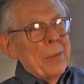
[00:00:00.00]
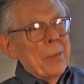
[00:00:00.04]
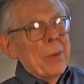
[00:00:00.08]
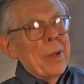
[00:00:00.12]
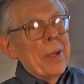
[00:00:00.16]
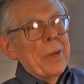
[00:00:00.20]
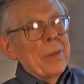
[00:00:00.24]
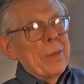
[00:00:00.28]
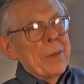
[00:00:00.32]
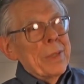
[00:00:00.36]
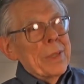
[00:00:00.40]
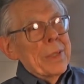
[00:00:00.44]

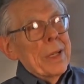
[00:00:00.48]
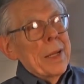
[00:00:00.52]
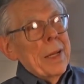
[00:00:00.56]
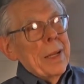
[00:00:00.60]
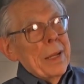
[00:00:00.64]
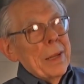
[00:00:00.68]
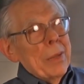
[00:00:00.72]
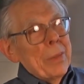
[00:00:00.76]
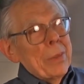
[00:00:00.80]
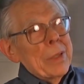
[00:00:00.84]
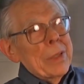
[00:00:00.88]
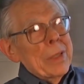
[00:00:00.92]
But it was
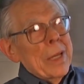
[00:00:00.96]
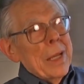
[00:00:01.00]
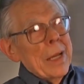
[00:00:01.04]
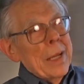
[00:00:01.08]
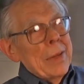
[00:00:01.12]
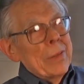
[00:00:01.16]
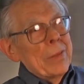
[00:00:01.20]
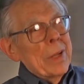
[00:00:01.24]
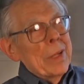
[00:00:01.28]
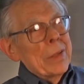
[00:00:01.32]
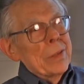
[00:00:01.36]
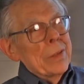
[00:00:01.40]
kind
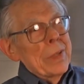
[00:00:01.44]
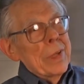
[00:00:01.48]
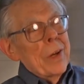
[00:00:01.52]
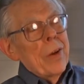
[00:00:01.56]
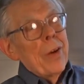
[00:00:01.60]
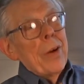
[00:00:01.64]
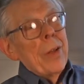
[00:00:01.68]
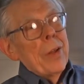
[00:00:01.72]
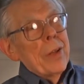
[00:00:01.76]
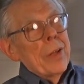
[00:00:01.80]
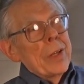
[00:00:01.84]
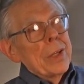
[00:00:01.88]
of interesting.
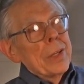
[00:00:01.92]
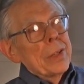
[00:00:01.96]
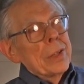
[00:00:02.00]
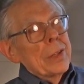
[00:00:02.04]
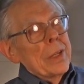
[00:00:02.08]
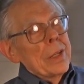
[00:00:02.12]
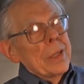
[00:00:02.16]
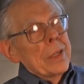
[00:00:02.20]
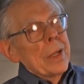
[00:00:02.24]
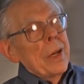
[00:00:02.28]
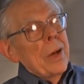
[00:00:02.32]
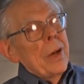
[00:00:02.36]
All these
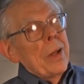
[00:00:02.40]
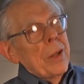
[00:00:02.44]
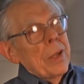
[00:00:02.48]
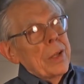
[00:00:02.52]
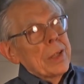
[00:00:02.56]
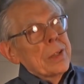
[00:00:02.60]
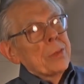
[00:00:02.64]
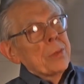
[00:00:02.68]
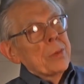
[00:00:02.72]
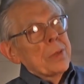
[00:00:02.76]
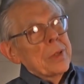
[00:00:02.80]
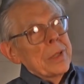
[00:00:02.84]
things, all
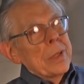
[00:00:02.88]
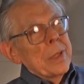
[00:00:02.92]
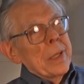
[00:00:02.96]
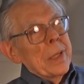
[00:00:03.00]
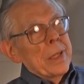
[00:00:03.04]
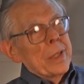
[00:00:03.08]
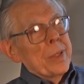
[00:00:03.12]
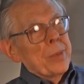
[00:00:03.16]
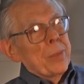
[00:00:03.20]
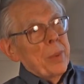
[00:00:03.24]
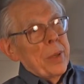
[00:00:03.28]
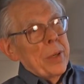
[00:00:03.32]
this was an
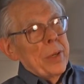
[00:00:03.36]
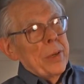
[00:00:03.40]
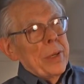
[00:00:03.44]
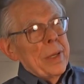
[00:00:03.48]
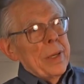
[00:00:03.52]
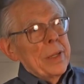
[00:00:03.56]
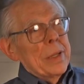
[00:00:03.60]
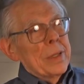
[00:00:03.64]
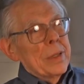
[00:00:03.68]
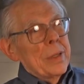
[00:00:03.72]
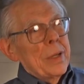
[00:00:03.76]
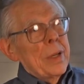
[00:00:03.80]

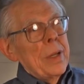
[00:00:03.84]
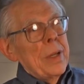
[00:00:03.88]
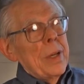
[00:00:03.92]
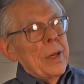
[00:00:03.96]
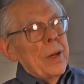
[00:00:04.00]
experience.